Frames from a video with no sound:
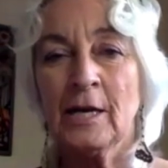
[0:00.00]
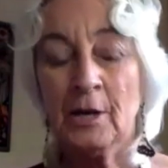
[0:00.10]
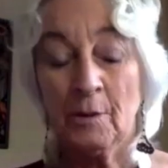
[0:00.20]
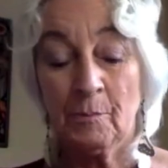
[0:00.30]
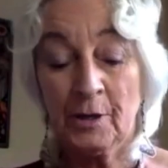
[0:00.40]

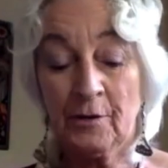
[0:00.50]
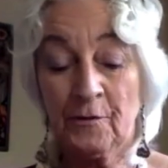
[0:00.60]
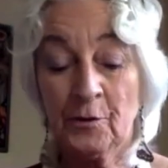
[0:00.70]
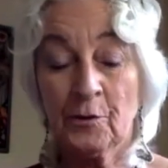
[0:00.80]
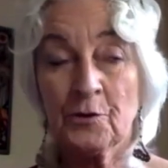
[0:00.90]
But if
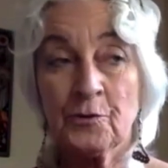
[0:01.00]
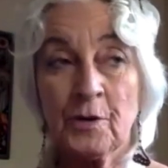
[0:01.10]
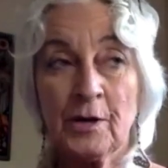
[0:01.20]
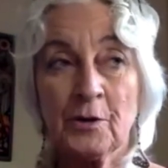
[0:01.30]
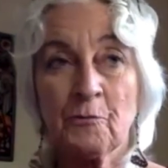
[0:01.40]
you're
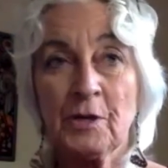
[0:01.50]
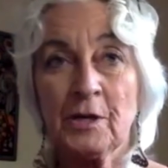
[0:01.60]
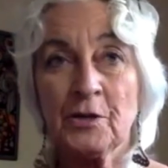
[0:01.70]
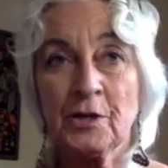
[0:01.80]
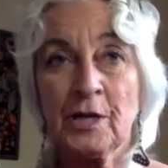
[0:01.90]
trying to
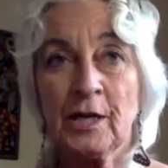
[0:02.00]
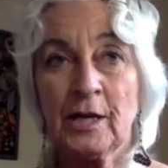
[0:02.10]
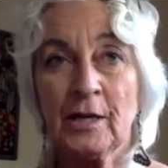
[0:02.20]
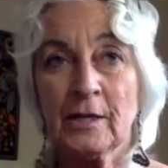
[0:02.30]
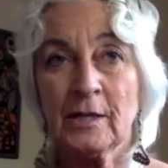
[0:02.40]

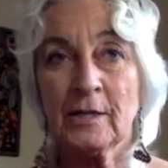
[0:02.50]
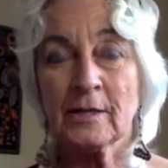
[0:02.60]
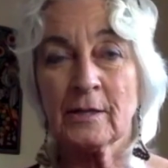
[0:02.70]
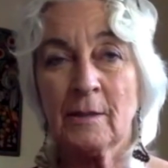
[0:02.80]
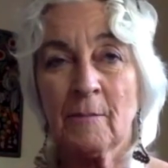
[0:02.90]
re-educate
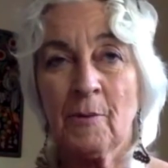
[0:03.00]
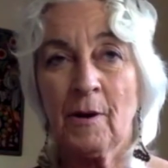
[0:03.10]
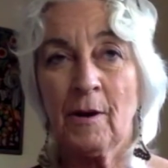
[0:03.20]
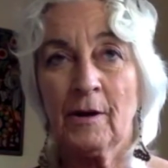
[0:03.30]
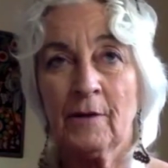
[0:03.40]
some
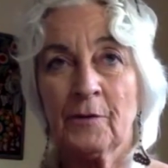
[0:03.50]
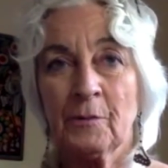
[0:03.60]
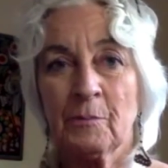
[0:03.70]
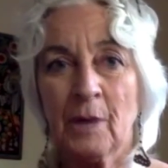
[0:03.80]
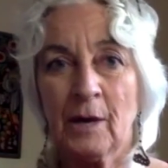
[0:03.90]
part of your
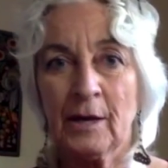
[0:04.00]
body